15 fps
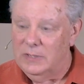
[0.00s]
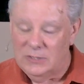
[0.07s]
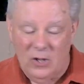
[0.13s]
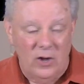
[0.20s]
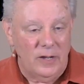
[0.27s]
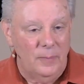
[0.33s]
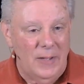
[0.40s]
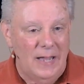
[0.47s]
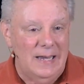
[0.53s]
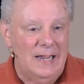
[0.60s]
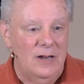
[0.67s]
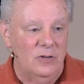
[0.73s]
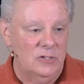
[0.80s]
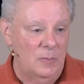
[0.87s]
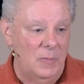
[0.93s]
talking about
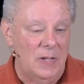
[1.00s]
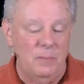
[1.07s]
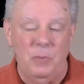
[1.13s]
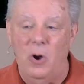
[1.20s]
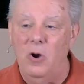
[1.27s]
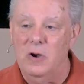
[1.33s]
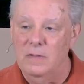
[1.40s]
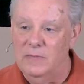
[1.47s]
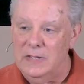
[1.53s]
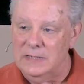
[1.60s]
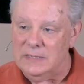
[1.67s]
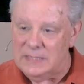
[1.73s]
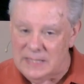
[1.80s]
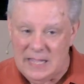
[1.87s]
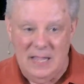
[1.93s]
here. It's a big part of
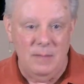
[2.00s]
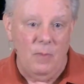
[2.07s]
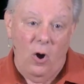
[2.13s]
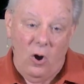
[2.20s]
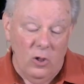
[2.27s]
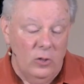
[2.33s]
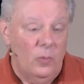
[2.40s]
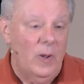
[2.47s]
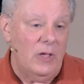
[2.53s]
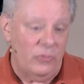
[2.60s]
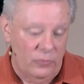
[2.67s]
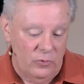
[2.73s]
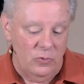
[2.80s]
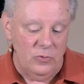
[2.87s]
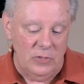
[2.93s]
his theme all the way
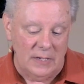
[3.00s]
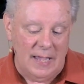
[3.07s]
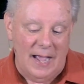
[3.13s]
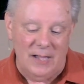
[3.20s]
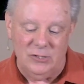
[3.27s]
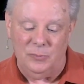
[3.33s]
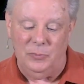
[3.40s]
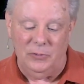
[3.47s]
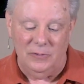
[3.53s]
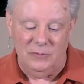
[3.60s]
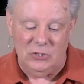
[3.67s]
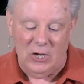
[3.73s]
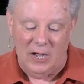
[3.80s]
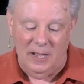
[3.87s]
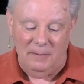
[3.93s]
through the Gospel of
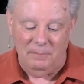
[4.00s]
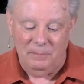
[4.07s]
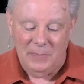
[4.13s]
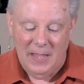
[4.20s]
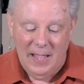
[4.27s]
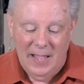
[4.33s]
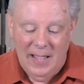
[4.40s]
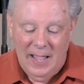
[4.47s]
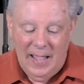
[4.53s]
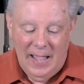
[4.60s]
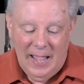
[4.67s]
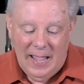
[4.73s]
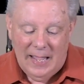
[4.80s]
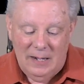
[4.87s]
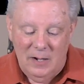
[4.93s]
John.
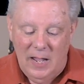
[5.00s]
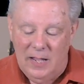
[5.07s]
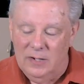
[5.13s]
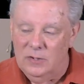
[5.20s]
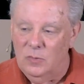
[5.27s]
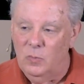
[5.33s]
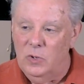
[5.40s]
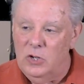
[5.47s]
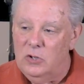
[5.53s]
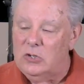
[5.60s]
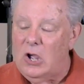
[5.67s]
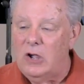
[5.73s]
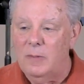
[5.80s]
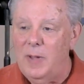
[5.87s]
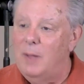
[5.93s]
And when you
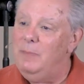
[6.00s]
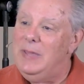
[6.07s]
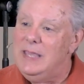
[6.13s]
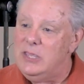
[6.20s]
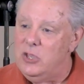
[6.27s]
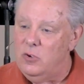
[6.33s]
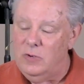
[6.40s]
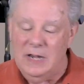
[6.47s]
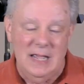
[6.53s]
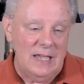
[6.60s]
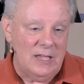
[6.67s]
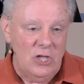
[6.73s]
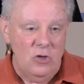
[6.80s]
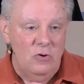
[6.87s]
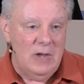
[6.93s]
talk about being
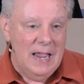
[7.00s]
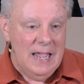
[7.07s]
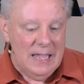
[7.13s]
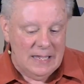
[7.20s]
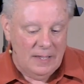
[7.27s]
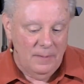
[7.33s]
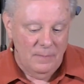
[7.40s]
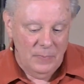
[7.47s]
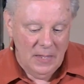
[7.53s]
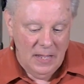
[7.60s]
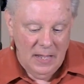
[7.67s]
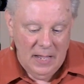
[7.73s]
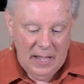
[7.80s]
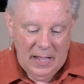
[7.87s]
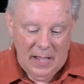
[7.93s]
unique,
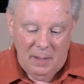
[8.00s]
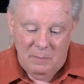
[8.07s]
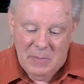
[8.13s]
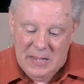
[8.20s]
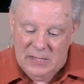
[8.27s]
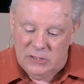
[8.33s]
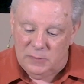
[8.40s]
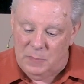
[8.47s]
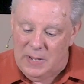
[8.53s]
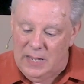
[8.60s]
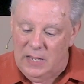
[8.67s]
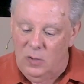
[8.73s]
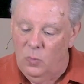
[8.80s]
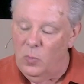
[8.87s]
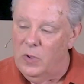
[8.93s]
means
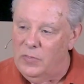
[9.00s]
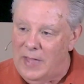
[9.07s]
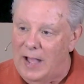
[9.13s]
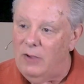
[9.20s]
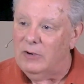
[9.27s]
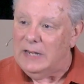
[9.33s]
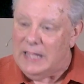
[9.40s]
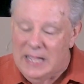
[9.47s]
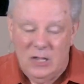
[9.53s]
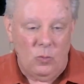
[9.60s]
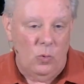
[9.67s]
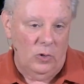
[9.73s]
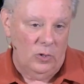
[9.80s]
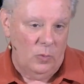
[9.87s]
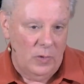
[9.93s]
being without
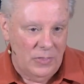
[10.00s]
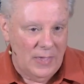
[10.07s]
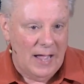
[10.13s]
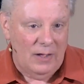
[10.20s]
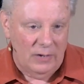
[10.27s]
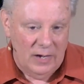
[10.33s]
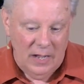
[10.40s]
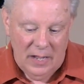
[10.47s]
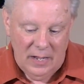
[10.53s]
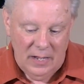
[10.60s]
equal or without